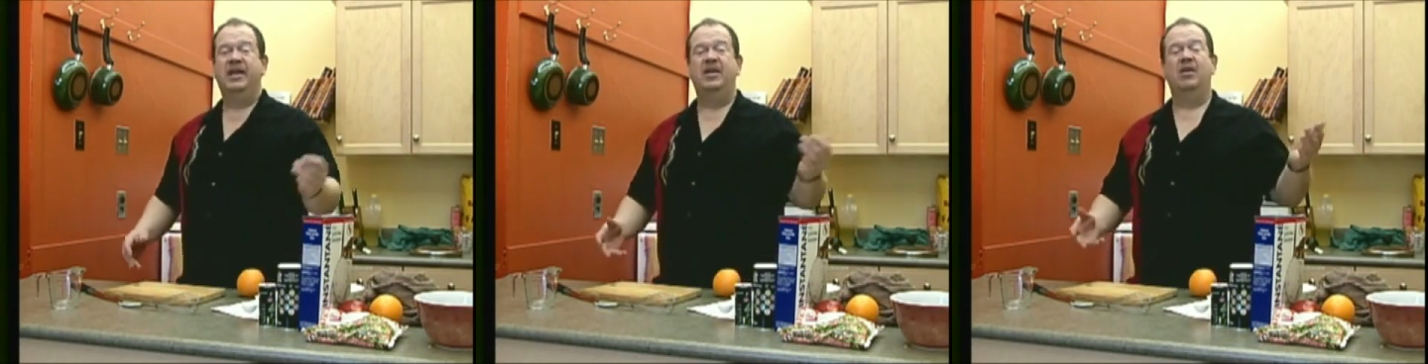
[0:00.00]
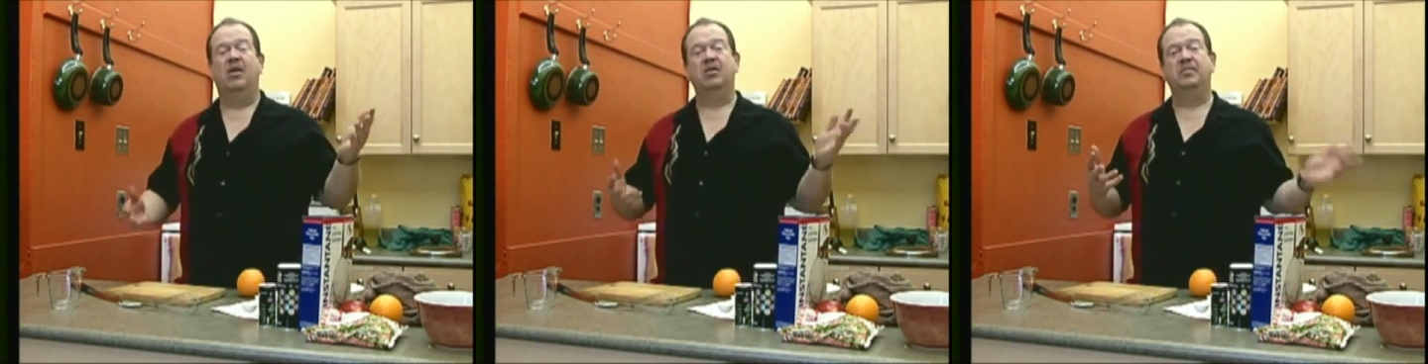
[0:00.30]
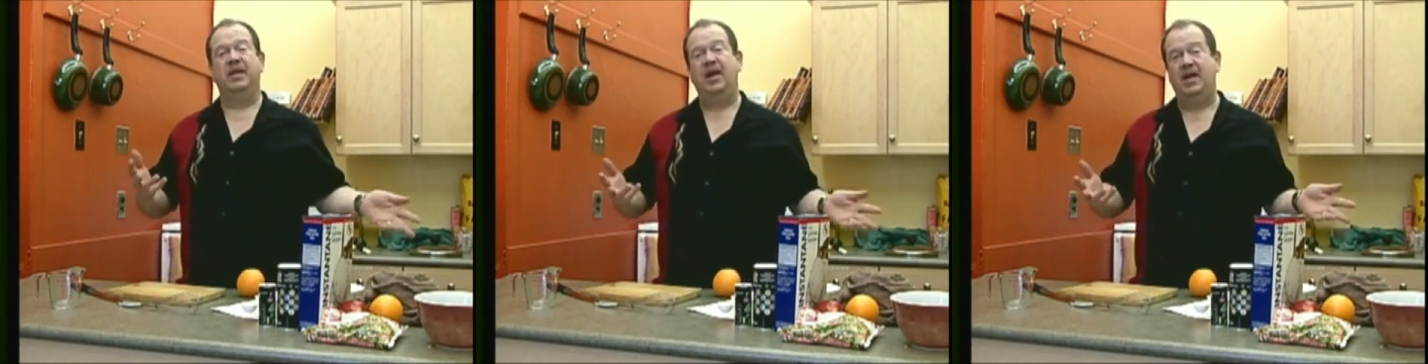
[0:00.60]

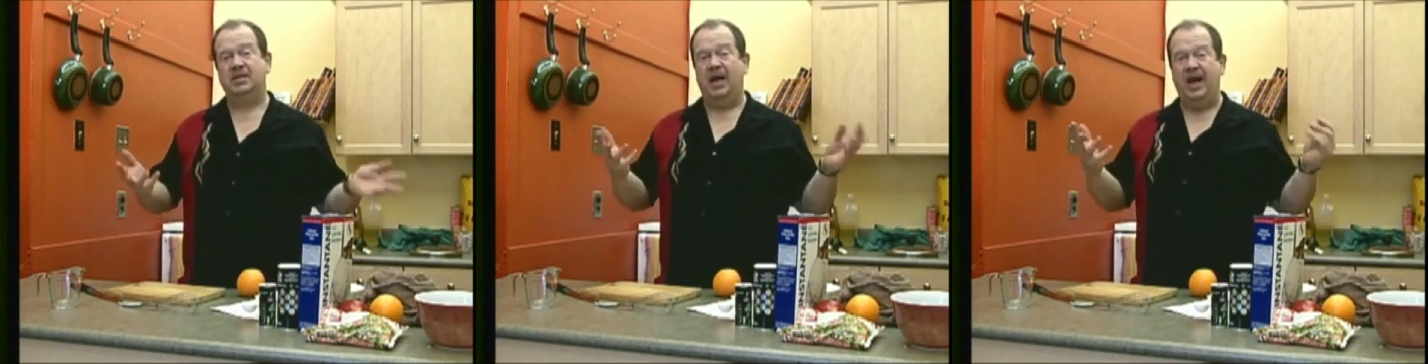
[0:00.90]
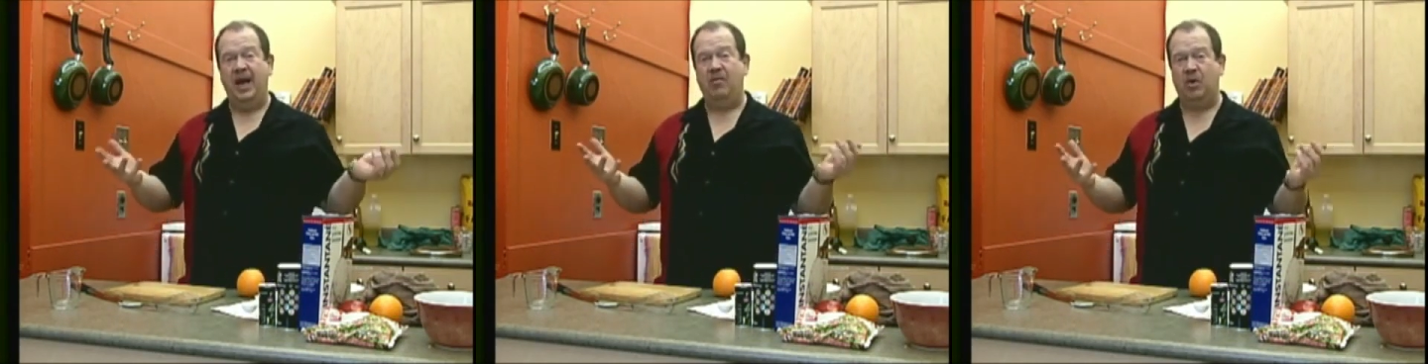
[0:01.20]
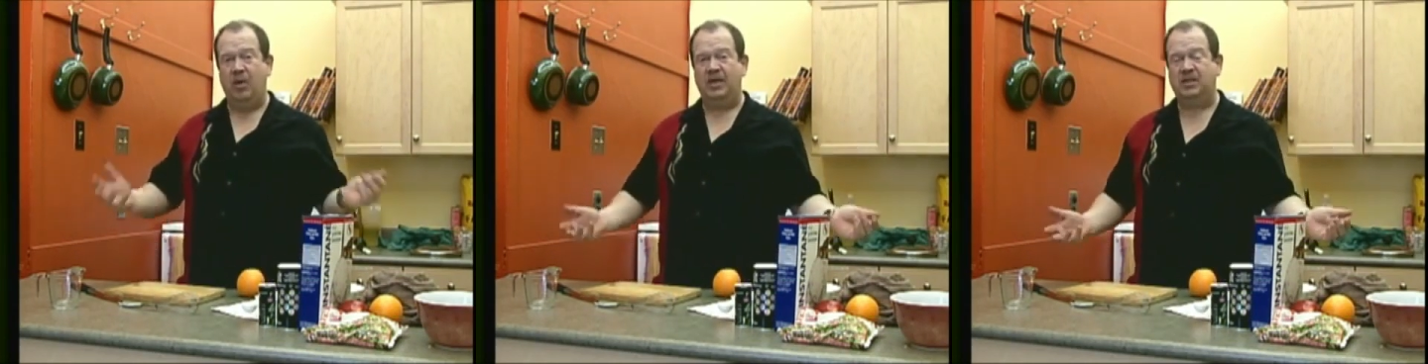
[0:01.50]
$10 because I had
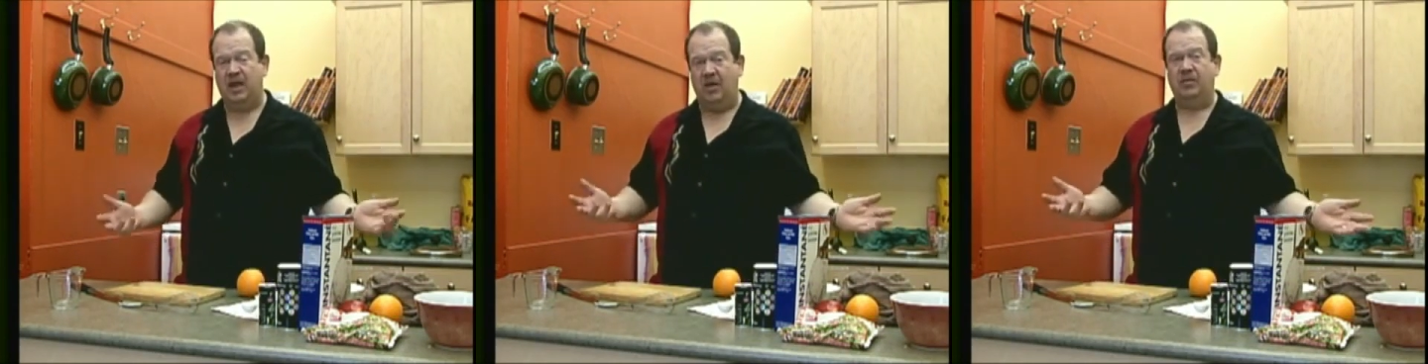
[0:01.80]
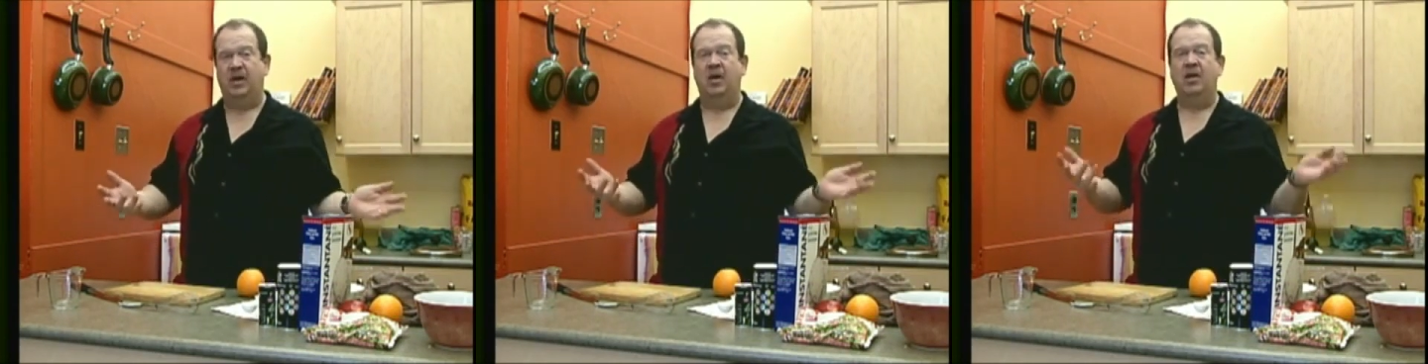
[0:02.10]
requests out